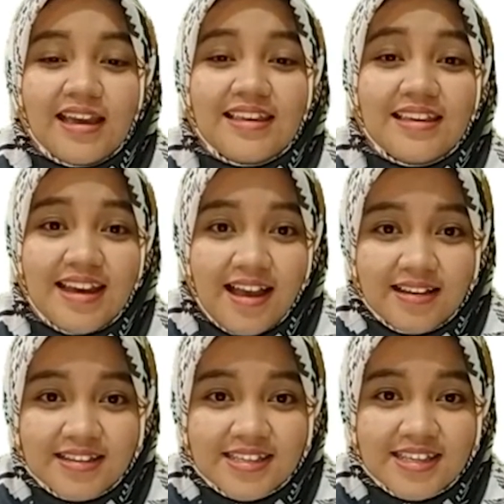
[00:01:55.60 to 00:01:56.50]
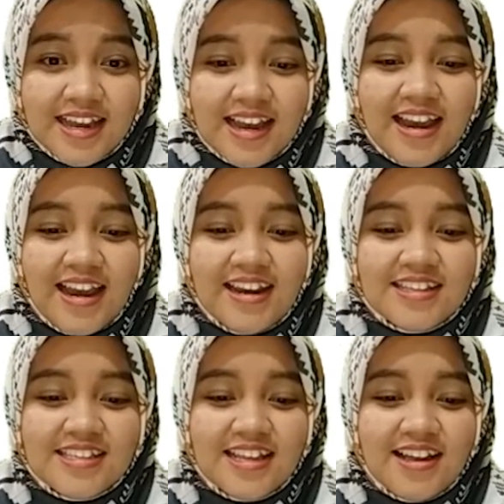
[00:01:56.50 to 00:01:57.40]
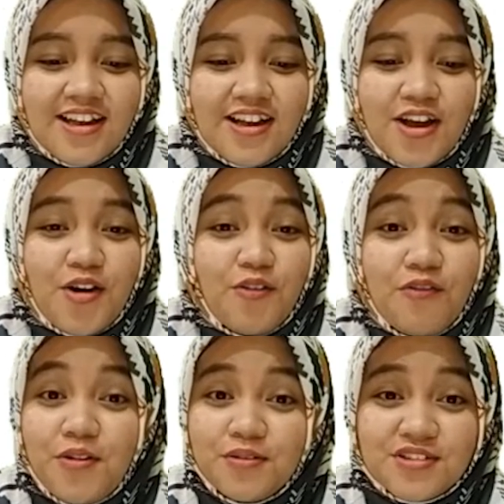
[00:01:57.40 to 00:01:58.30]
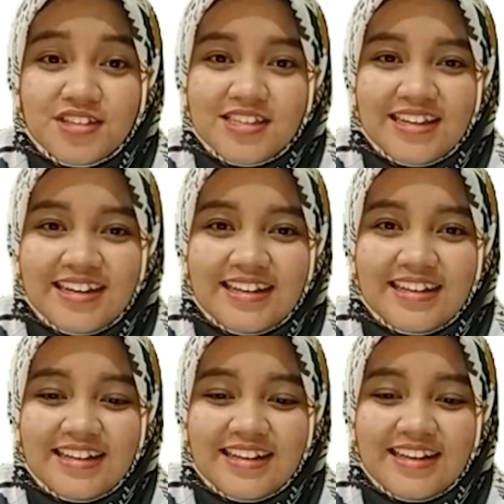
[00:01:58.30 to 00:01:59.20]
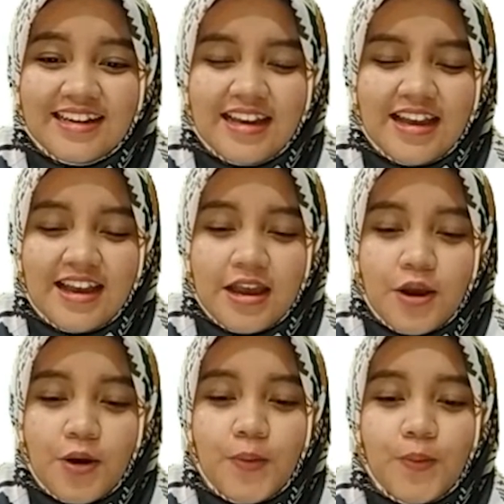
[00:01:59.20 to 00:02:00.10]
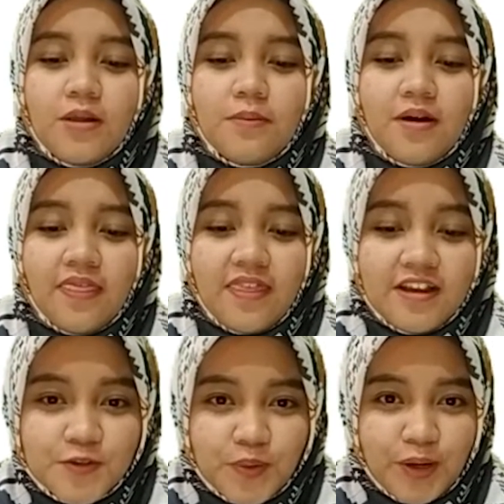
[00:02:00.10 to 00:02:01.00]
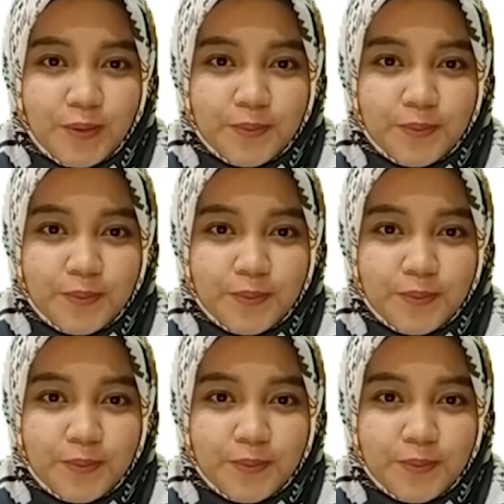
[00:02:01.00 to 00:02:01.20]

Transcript: Yes, it's a roots. What about this one?